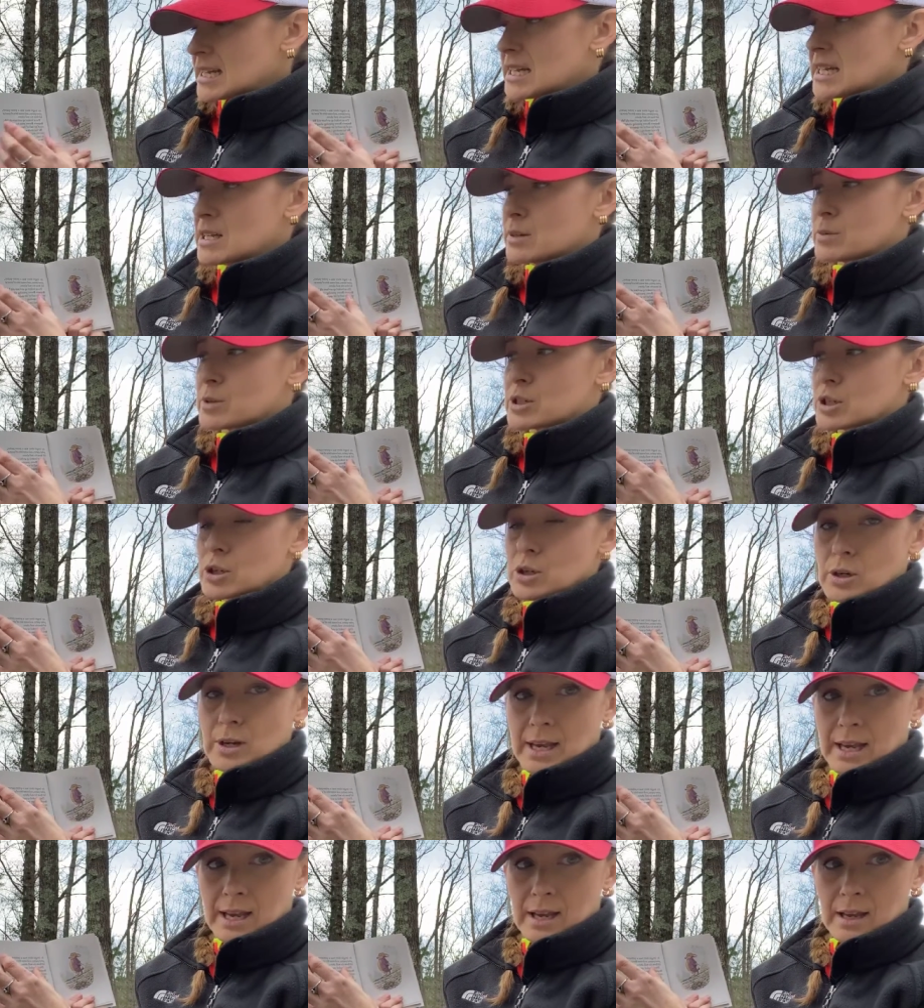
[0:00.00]
He was
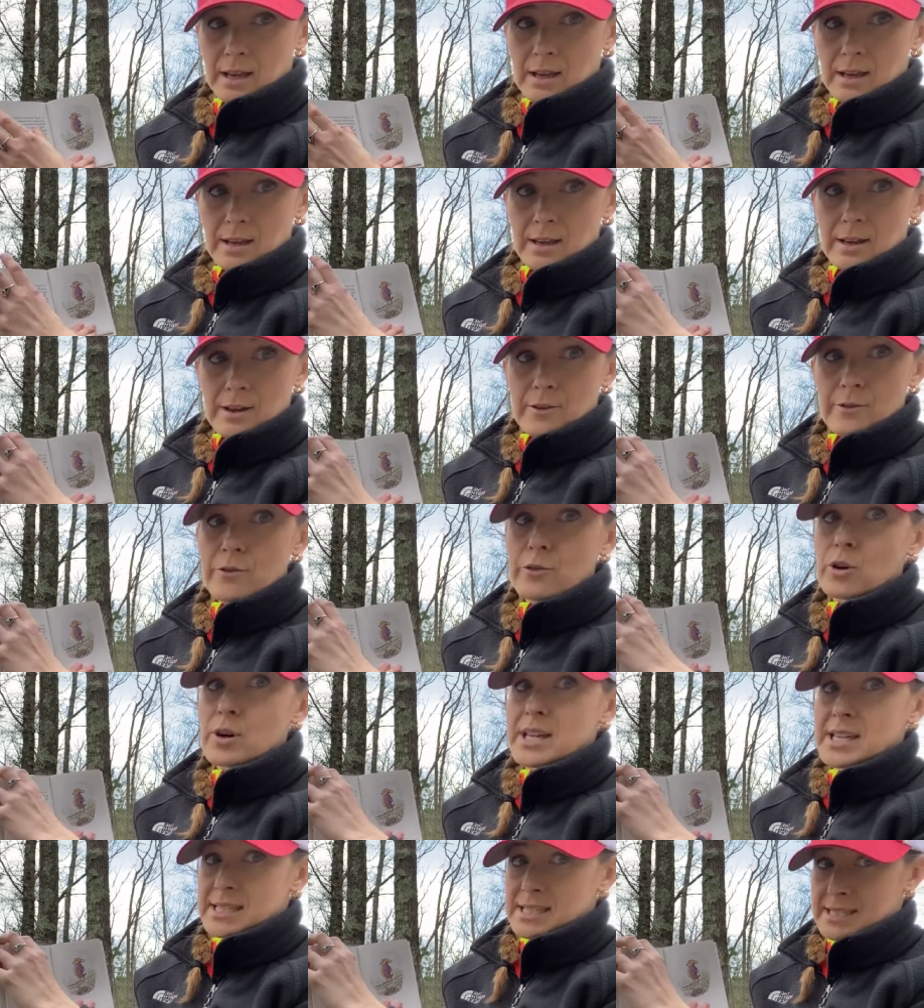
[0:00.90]
looking
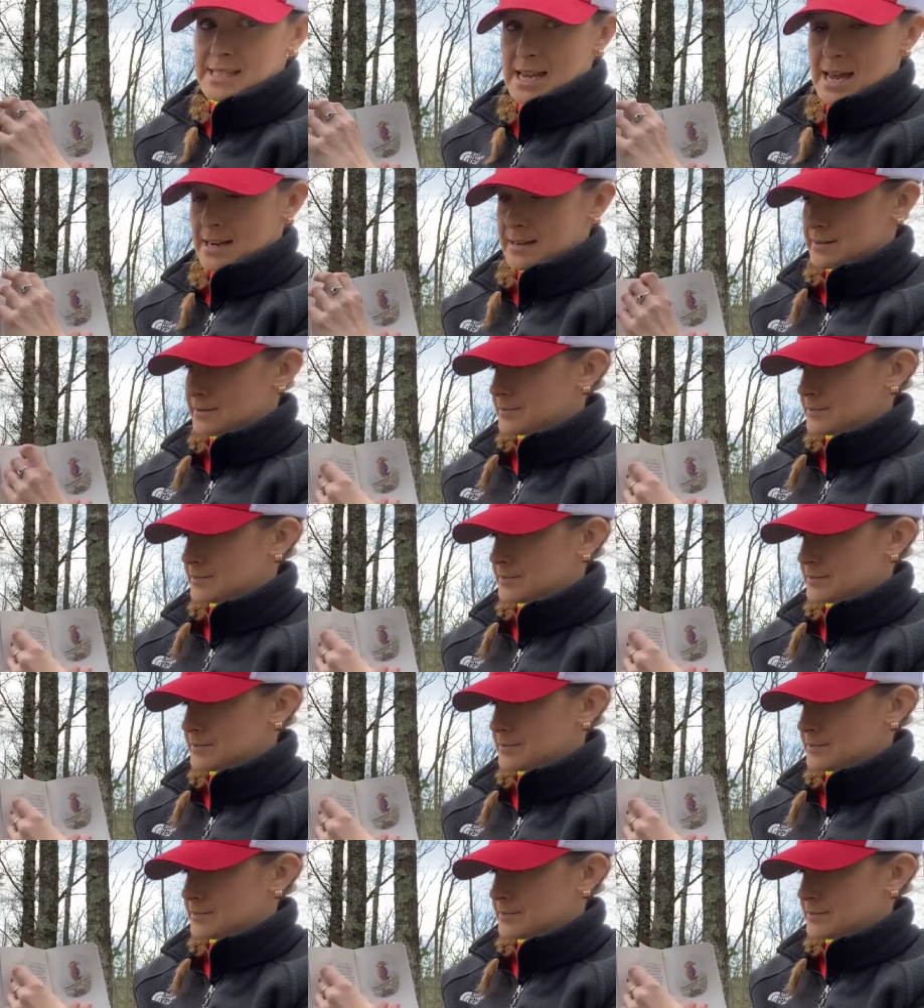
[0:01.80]
for his son.